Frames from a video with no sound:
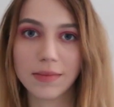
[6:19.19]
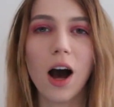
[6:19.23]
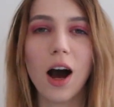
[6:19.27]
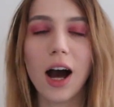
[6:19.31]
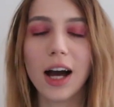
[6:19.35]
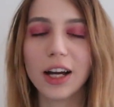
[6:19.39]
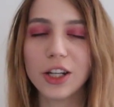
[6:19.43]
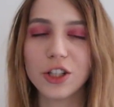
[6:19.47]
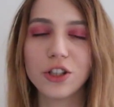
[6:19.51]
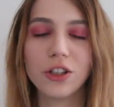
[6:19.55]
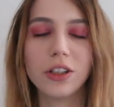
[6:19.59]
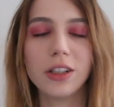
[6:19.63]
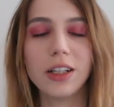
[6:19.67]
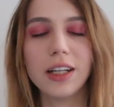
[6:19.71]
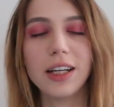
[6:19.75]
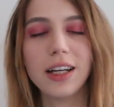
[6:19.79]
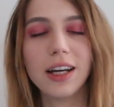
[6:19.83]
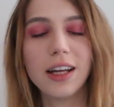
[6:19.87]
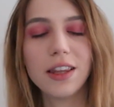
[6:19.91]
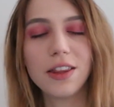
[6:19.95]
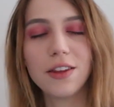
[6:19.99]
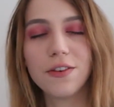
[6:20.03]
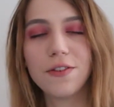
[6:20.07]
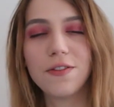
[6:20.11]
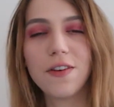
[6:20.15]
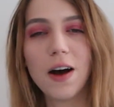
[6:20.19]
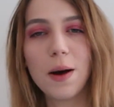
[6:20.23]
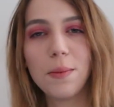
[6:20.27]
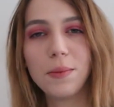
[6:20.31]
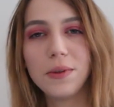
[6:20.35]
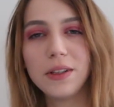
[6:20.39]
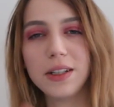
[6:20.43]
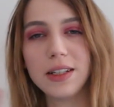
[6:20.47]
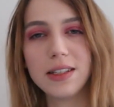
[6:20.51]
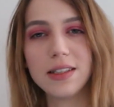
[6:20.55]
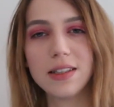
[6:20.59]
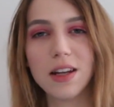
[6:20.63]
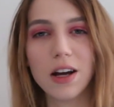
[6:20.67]
Actually, the
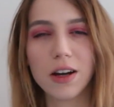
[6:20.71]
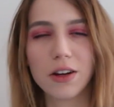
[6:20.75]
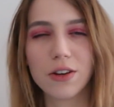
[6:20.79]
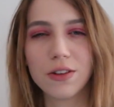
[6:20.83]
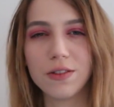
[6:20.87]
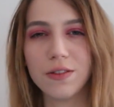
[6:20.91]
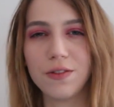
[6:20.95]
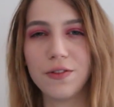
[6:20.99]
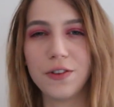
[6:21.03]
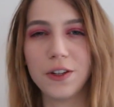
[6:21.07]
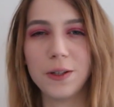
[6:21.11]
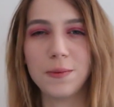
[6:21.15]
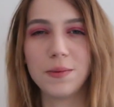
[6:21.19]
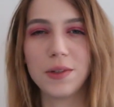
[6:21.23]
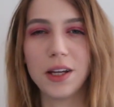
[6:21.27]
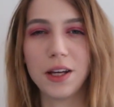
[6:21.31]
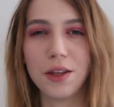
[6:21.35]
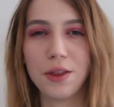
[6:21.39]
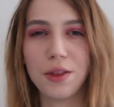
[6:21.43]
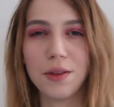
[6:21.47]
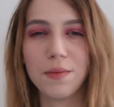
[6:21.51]
family is not confirmed.